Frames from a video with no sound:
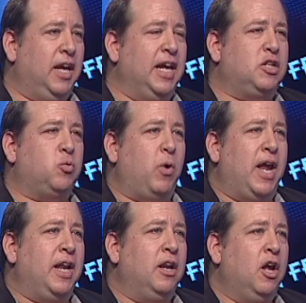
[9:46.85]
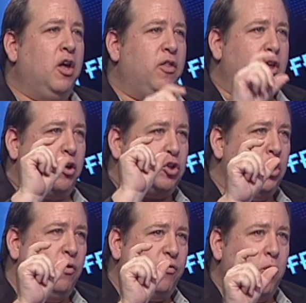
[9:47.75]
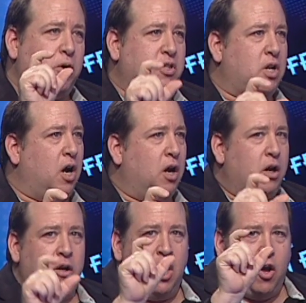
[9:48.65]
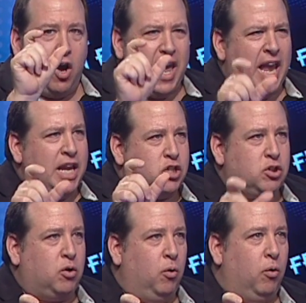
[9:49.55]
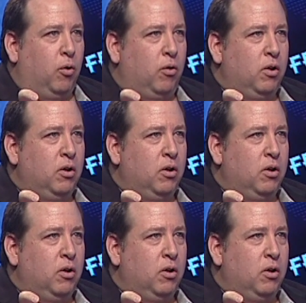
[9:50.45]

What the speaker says: It's when they're too focused on a school,